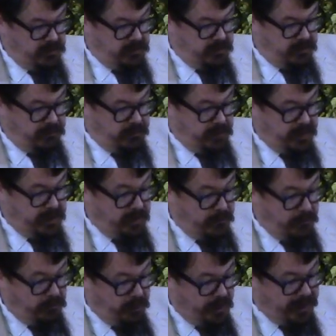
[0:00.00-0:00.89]
to be
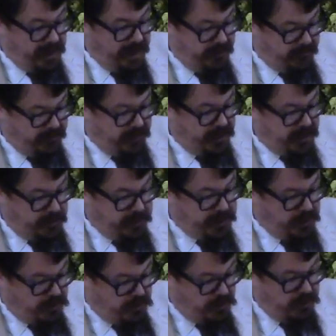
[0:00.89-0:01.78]
what I have seen to
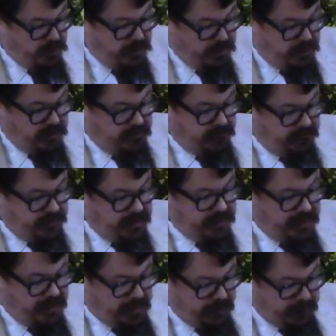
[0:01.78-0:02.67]
be good and
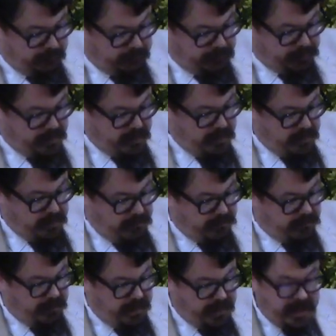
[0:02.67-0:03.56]
fitting
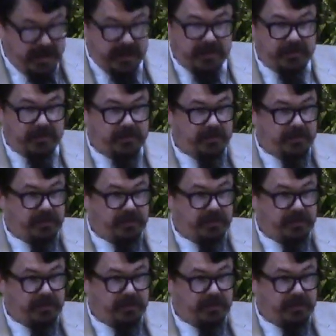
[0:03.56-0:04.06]
is to eat